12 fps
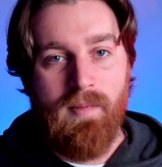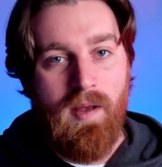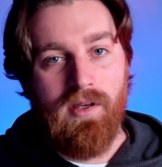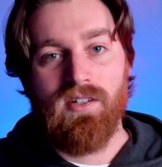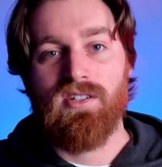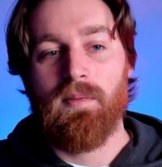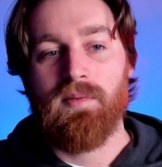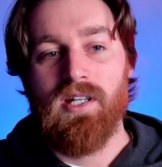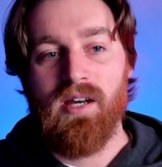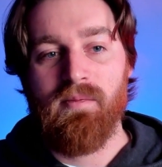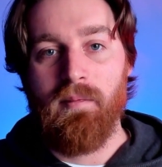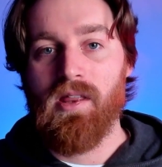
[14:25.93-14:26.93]
Maybe you skipped
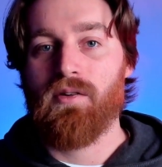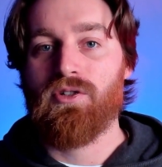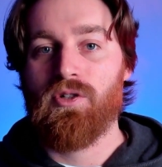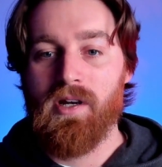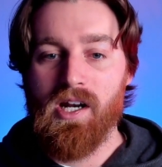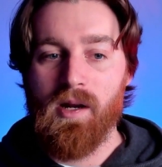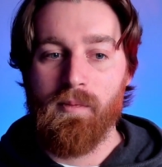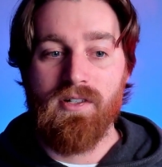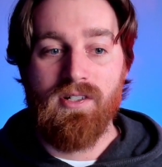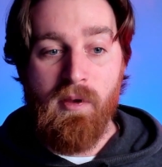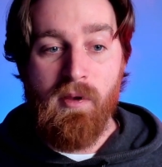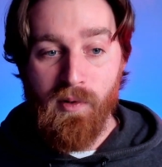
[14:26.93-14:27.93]
ahead. Maybe that was too many numbers.
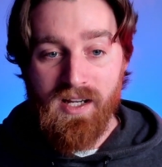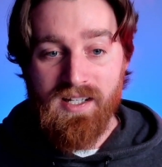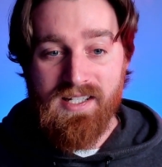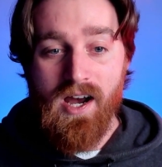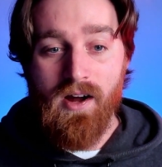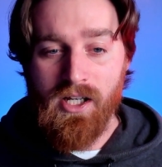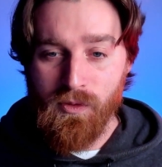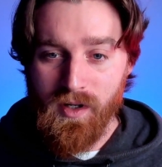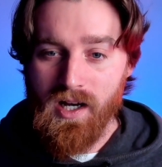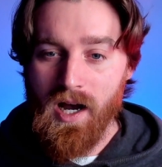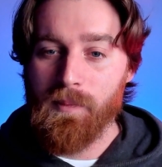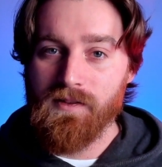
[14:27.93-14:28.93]
Let me break it down into a
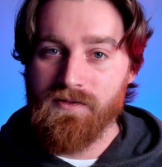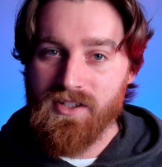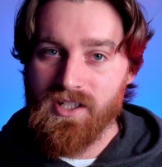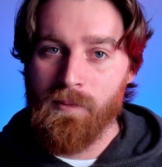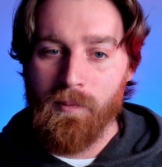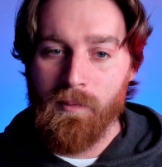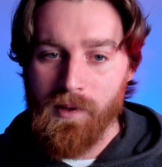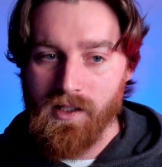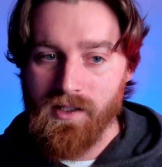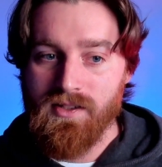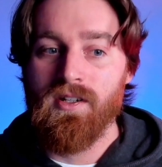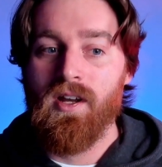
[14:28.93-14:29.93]
couple of simple
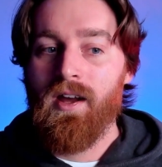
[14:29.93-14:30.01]
bullets.